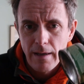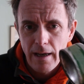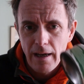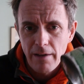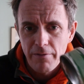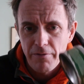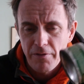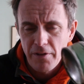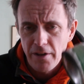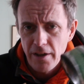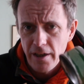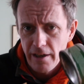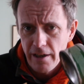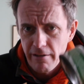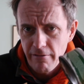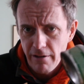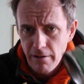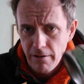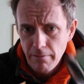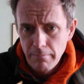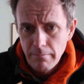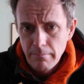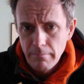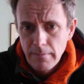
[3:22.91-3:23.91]
out of the
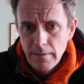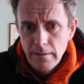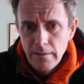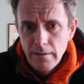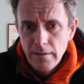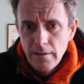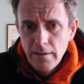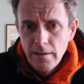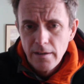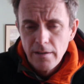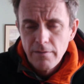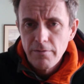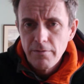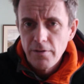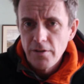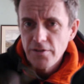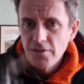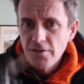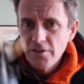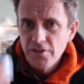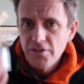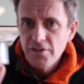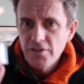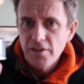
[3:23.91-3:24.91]
Heiro
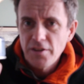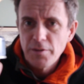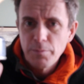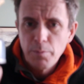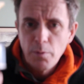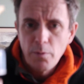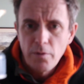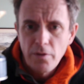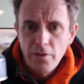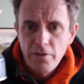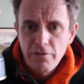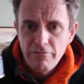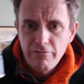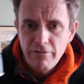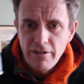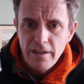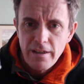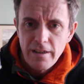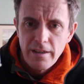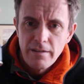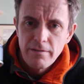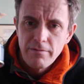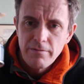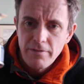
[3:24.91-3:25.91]
versus
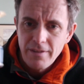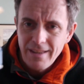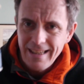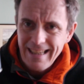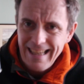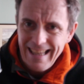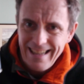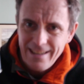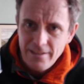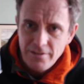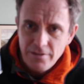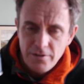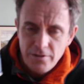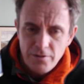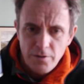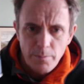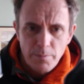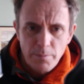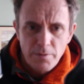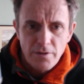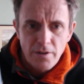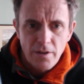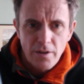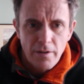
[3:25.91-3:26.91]
6.3 for the canister
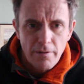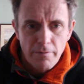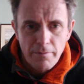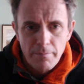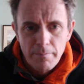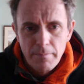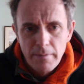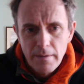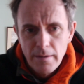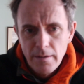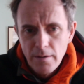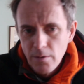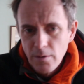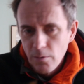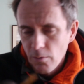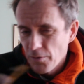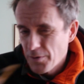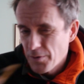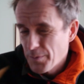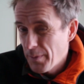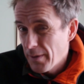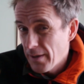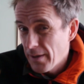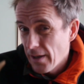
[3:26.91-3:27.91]
top stove.
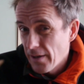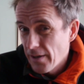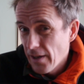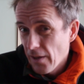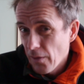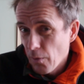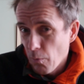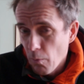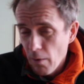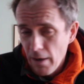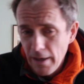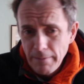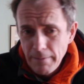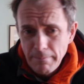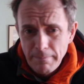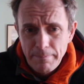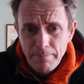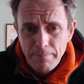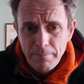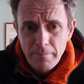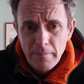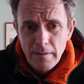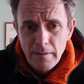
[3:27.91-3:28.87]
Or to put it another way,